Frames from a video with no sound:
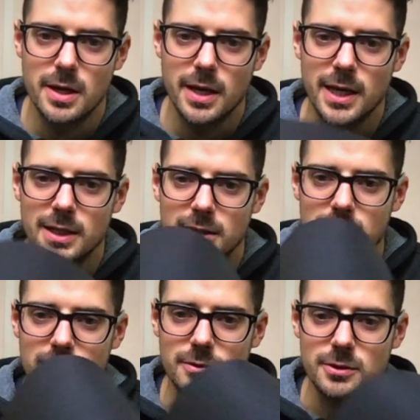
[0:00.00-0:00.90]

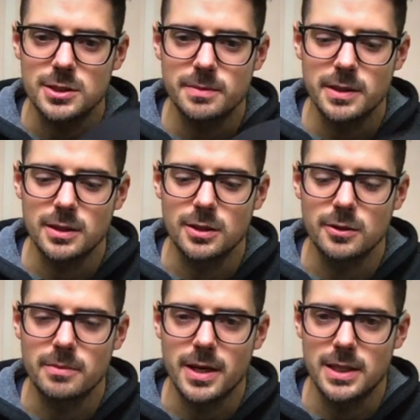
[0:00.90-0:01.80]
anything you're going to spend a good
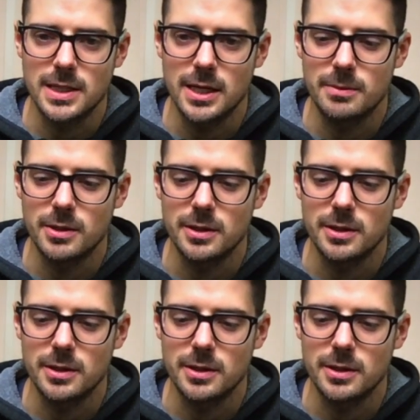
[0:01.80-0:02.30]
amount of time on.